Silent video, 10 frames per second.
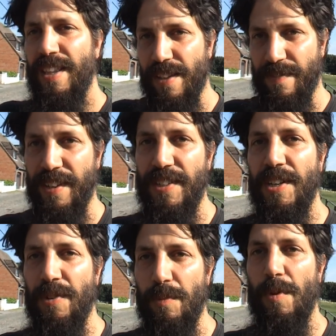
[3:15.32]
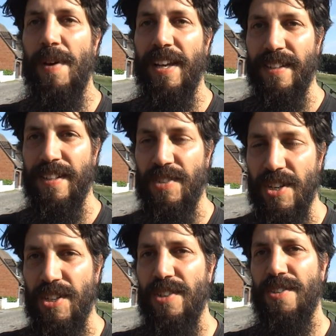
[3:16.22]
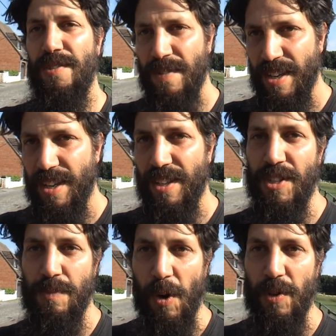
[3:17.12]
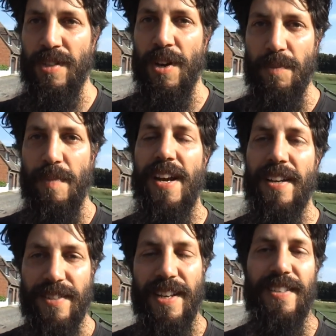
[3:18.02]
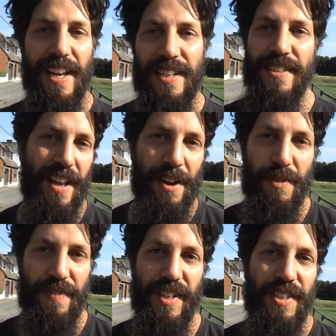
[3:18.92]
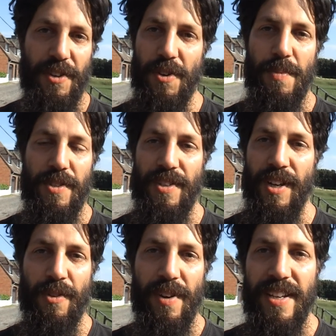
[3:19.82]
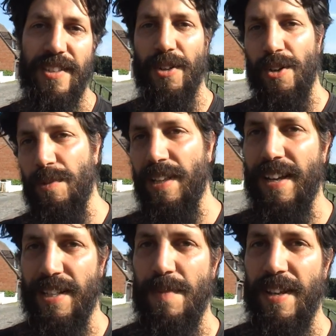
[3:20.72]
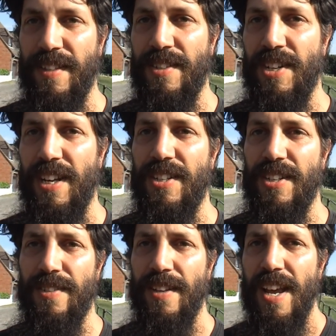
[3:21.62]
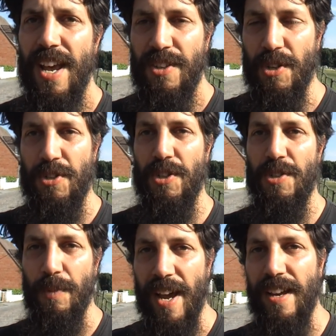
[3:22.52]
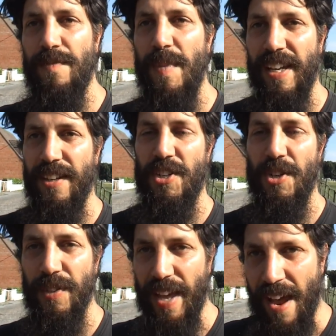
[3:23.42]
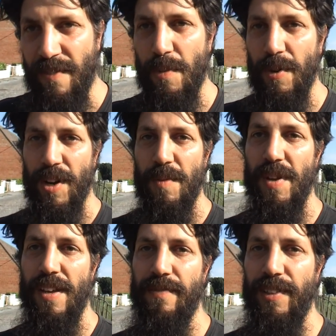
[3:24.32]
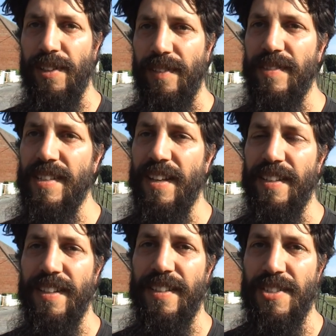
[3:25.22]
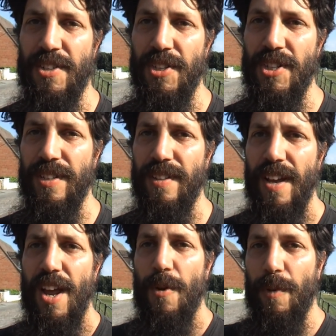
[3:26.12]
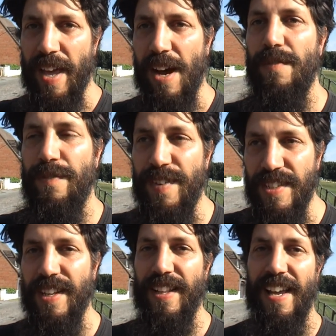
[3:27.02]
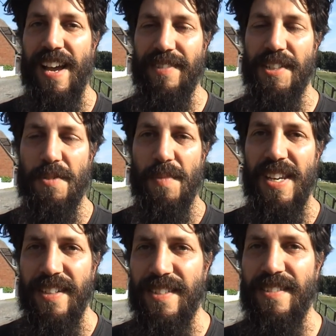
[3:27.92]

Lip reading: the affinity group will make the decisions. The spokes come back and says, yes, our affinity group has agreed, or we'd like to make these changes. So it's just a way of making sure that everyone can be involved in the discussion without physically having to meet,